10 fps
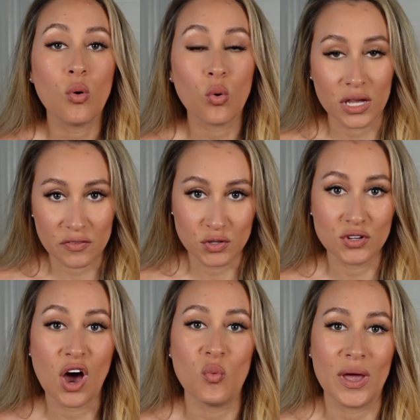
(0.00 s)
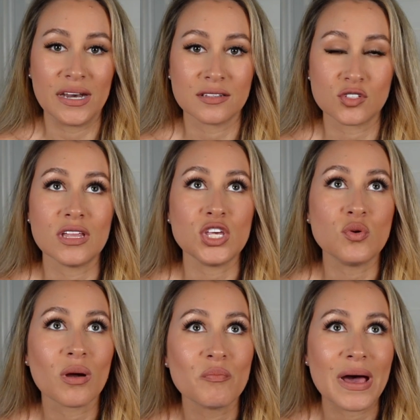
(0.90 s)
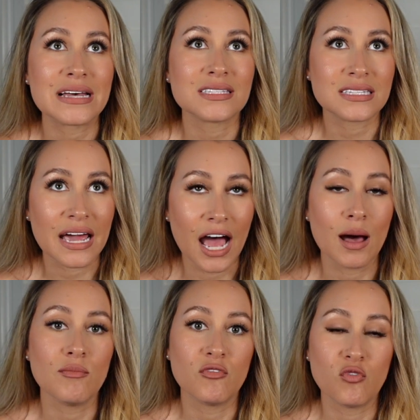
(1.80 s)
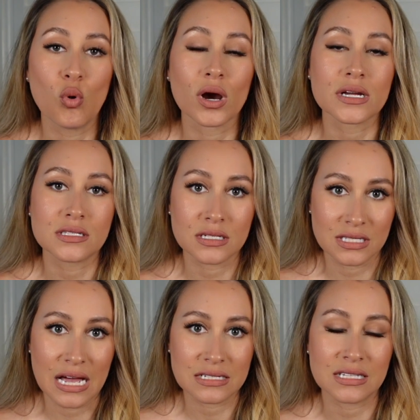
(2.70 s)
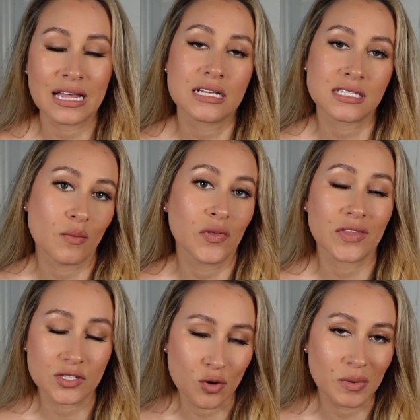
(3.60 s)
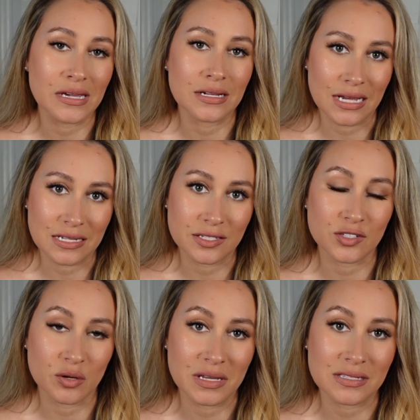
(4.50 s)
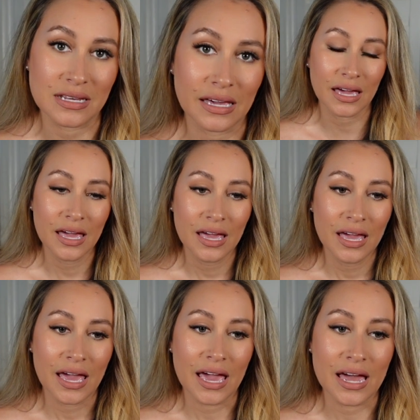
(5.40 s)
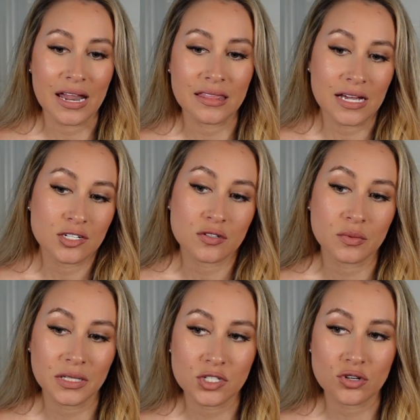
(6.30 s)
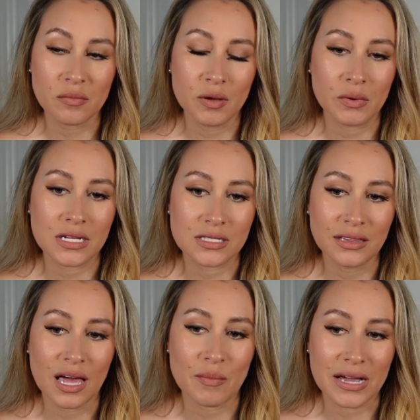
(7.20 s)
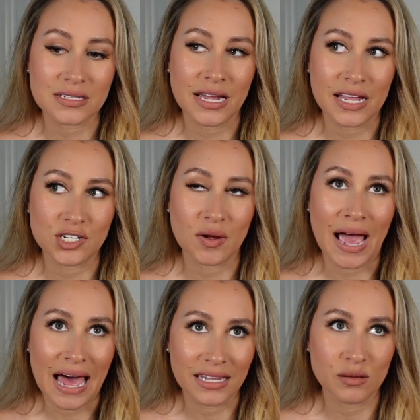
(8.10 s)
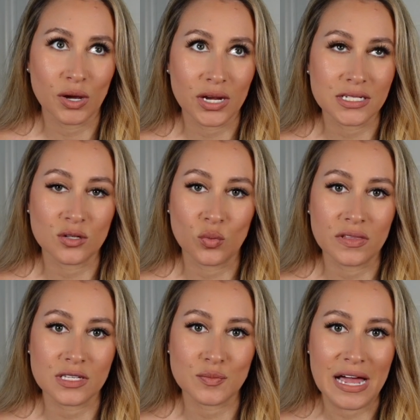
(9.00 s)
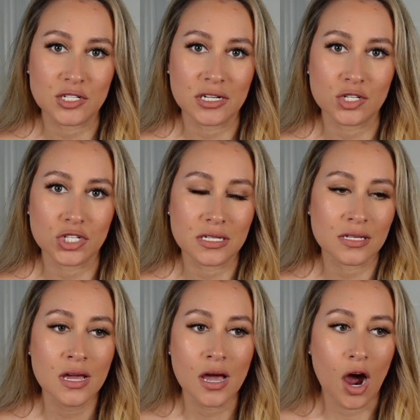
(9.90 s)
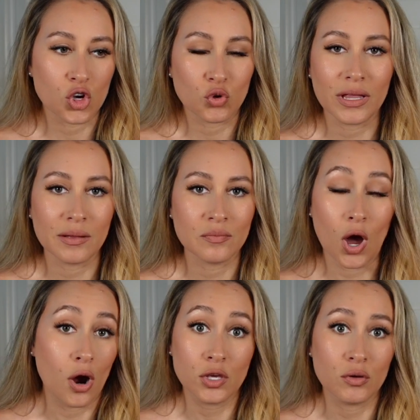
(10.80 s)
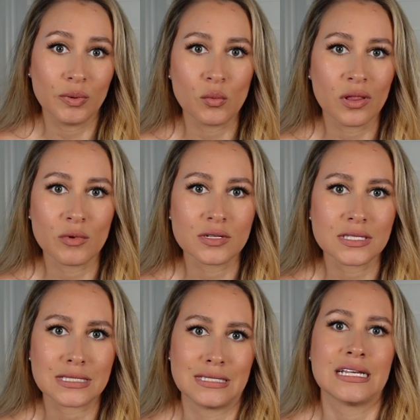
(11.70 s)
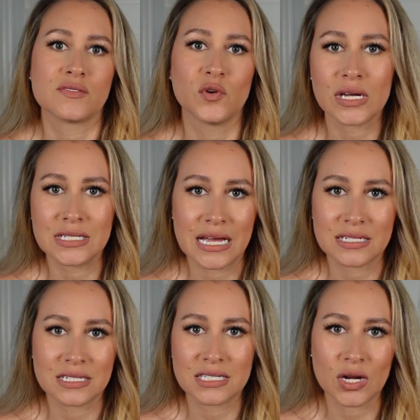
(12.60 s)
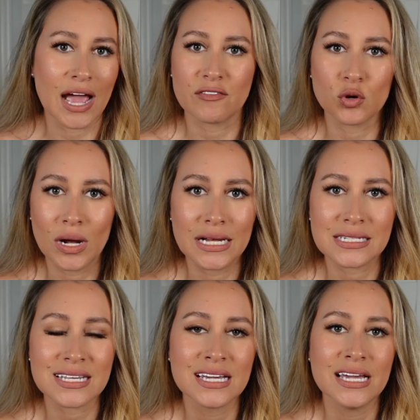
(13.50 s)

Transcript: or if you don't win, so that you are best set up for success. And that is something that so many contestants are missing. And that just really struck me when he said that backstage. You know, Halle Berry didn't win this pageant, and she's arguably one of the most successful contestants there ever was